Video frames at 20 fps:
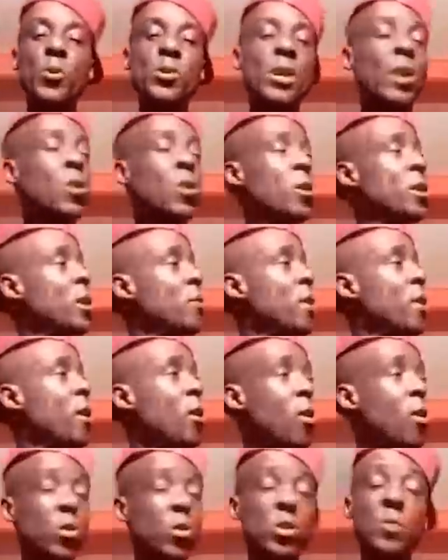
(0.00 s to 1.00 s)
Puss. I'm going to one
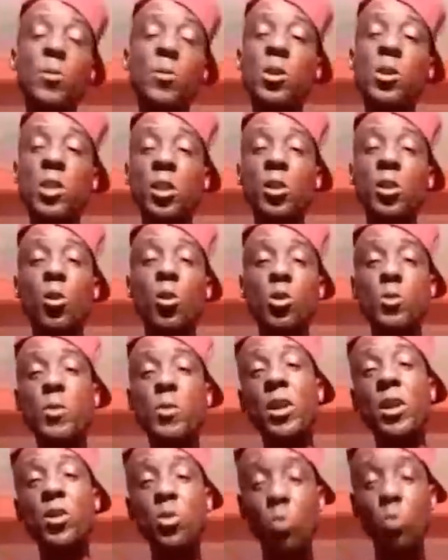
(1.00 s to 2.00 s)
house. I'm going to the house.
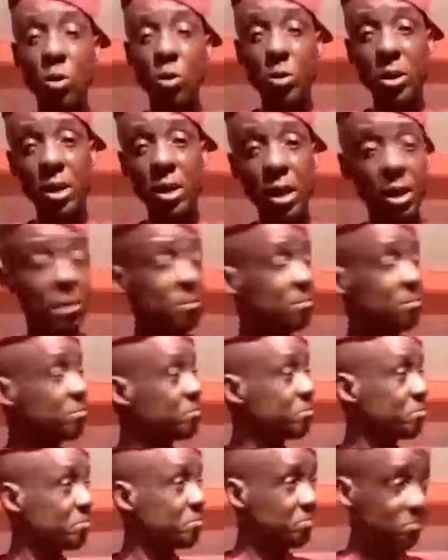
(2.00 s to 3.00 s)
I get told with um.